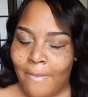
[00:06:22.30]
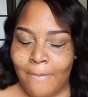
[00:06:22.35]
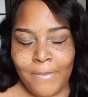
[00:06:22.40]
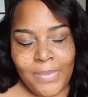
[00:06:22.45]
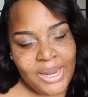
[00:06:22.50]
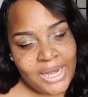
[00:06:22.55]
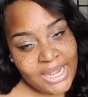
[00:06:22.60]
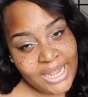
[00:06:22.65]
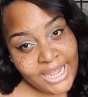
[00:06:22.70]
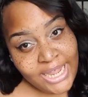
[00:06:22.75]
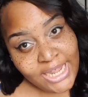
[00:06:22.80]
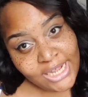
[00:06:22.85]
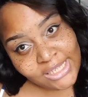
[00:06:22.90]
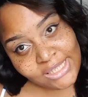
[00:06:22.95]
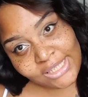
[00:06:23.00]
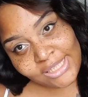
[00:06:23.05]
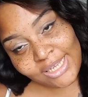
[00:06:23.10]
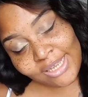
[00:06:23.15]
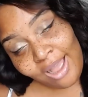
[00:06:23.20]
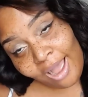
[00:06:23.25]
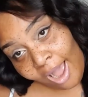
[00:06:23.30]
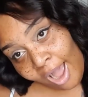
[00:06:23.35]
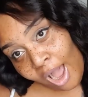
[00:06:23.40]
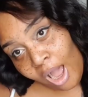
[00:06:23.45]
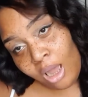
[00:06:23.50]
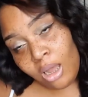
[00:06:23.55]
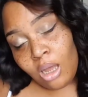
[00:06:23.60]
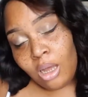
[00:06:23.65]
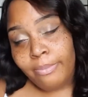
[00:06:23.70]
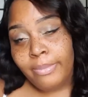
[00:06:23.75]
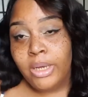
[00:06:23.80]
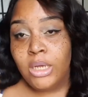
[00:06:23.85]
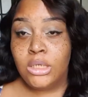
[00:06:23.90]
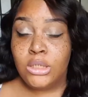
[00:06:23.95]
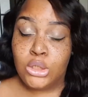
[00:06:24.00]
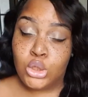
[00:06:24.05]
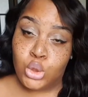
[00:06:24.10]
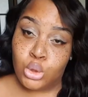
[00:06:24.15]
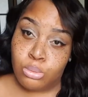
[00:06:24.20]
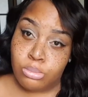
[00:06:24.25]
But he's the calm
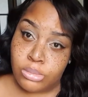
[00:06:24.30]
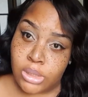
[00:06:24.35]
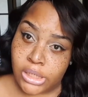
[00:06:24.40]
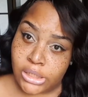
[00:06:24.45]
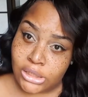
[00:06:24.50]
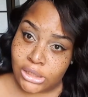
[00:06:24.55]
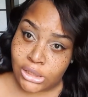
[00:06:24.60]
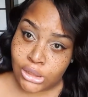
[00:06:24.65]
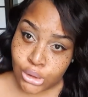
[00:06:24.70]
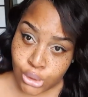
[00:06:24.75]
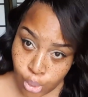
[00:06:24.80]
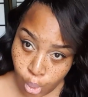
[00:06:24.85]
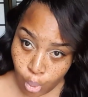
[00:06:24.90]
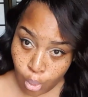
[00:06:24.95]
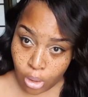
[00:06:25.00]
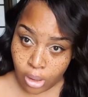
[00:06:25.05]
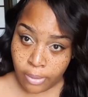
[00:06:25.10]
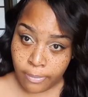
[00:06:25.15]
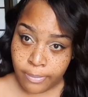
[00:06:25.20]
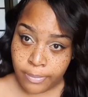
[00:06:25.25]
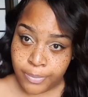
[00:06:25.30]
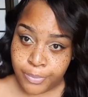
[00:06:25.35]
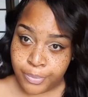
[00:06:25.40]
to my storm.